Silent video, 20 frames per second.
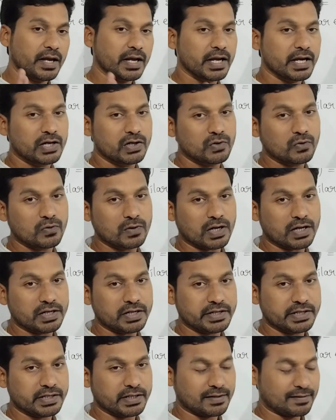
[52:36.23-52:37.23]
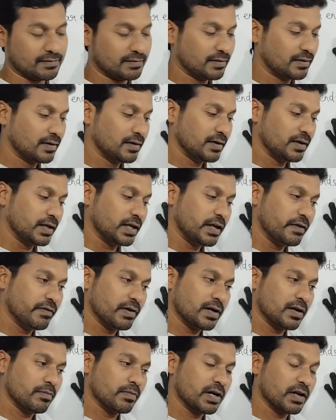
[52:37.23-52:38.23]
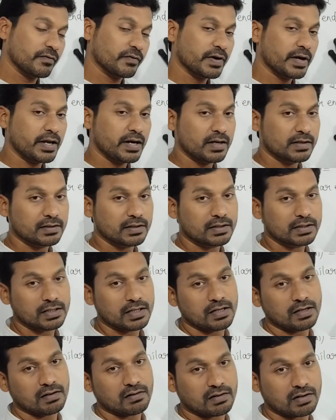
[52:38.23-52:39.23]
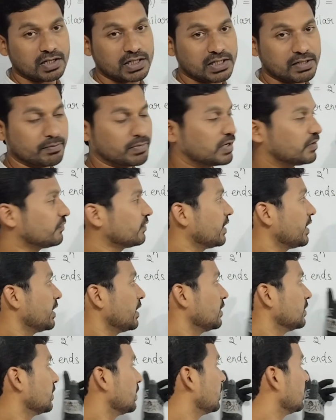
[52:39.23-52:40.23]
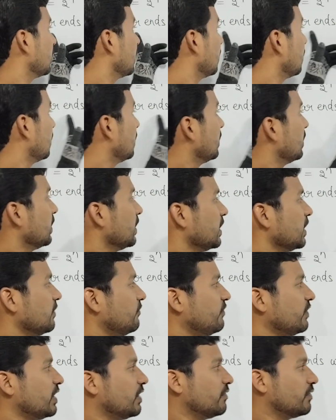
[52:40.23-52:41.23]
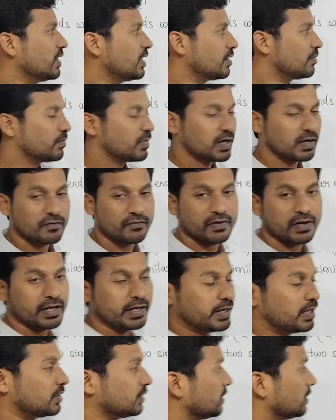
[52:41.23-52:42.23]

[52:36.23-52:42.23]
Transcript: again two condition: even number of chiral center, odd number of chiral center. If even number of chiral